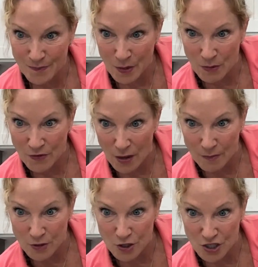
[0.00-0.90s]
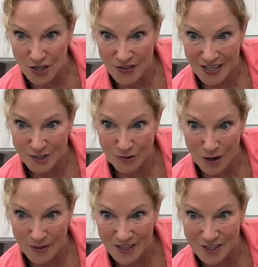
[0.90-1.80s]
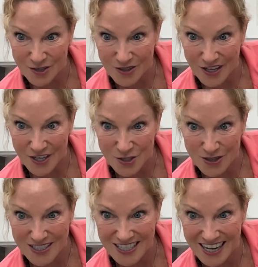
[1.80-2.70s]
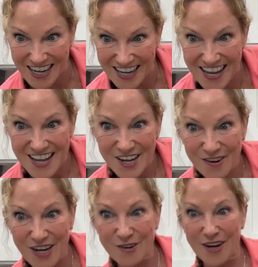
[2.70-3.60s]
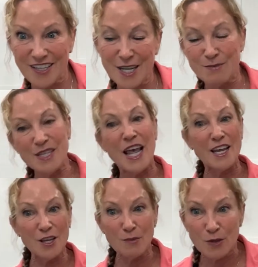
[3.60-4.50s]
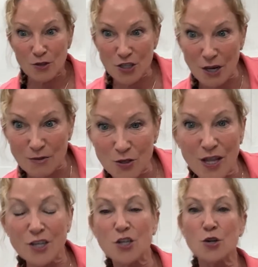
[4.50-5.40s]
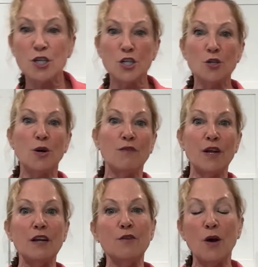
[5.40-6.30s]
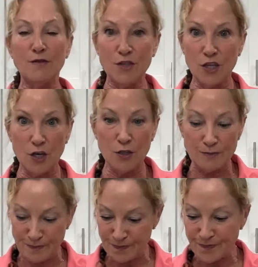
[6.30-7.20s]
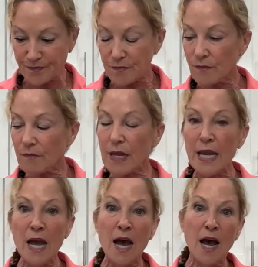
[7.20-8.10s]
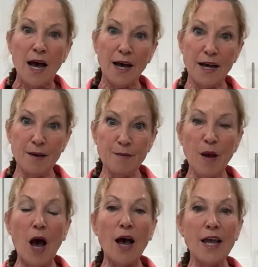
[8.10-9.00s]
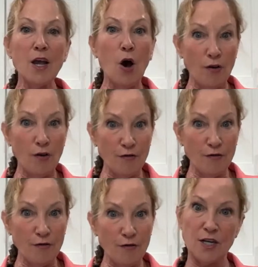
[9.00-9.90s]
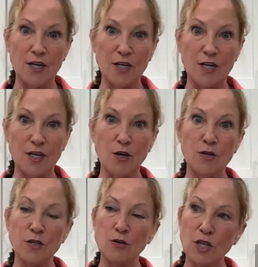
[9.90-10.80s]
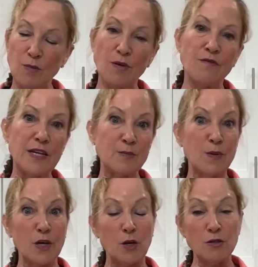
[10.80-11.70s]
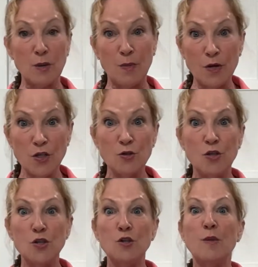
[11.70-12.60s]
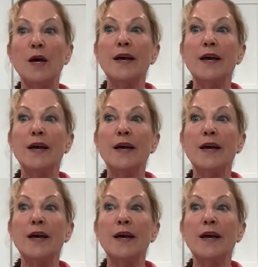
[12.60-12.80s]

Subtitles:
We've got Patricia. Thanks, Robin. So glad I joined today. Great, great tips. Thank you, Patricia. I'm so glad you joined too. And if any of you have to go, I often see the questions. I know this goes up on Facebook. It goes up on YouTube.